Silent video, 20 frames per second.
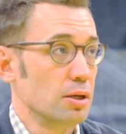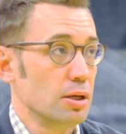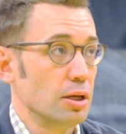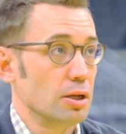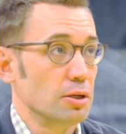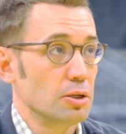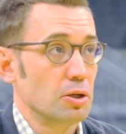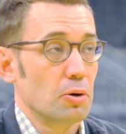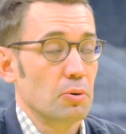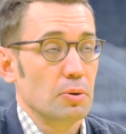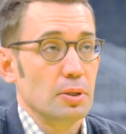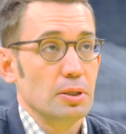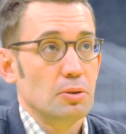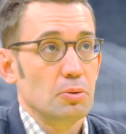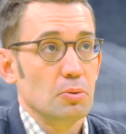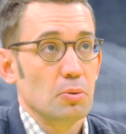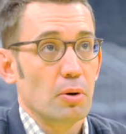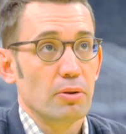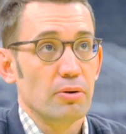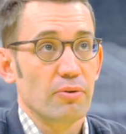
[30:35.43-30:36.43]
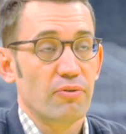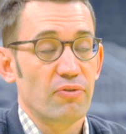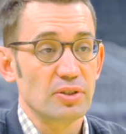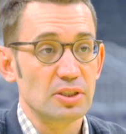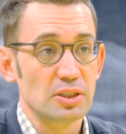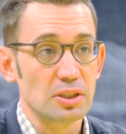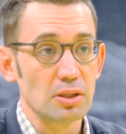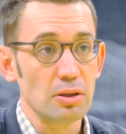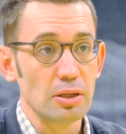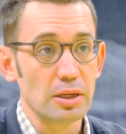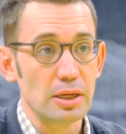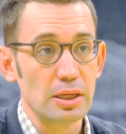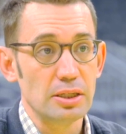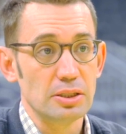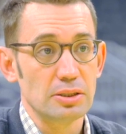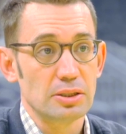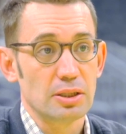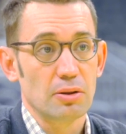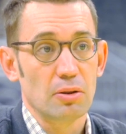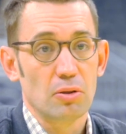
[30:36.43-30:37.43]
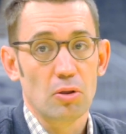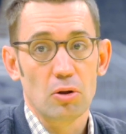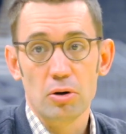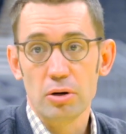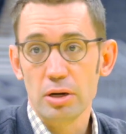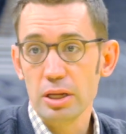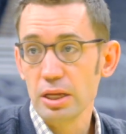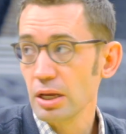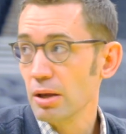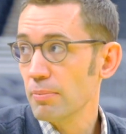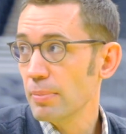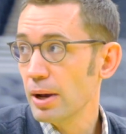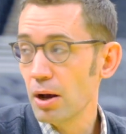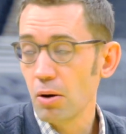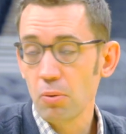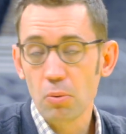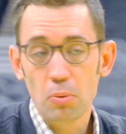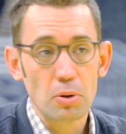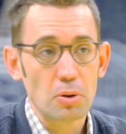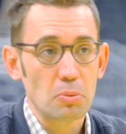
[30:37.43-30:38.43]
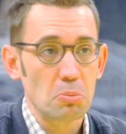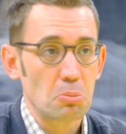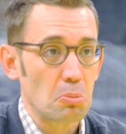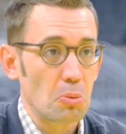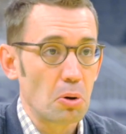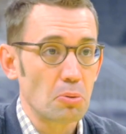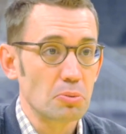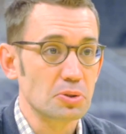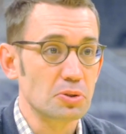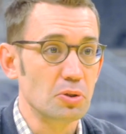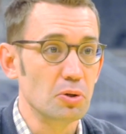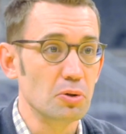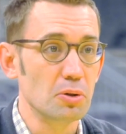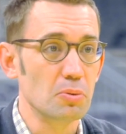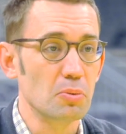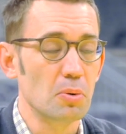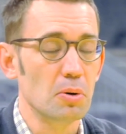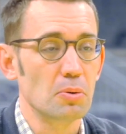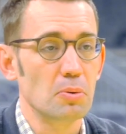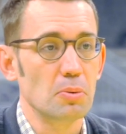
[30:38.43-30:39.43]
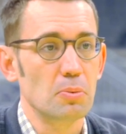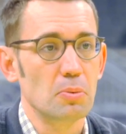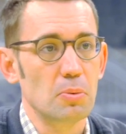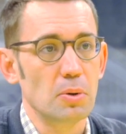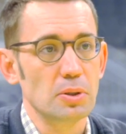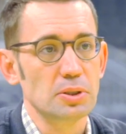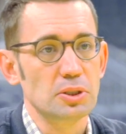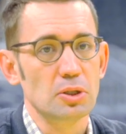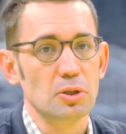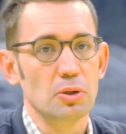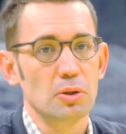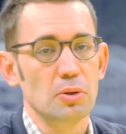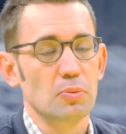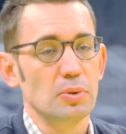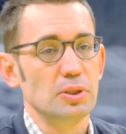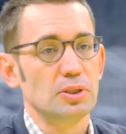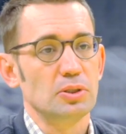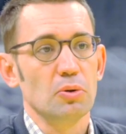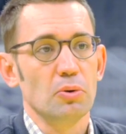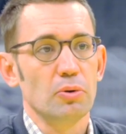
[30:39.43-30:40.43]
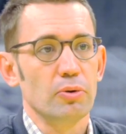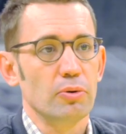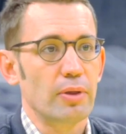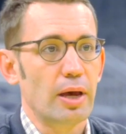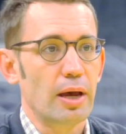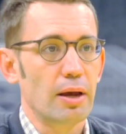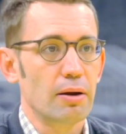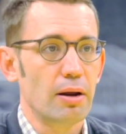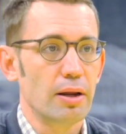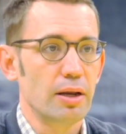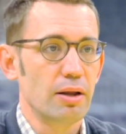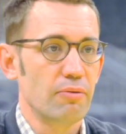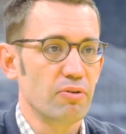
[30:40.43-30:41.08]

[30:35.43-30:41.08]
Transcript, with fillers: and going to other facilities and learning about what, what was good and what wasn't good. And we still do that, right?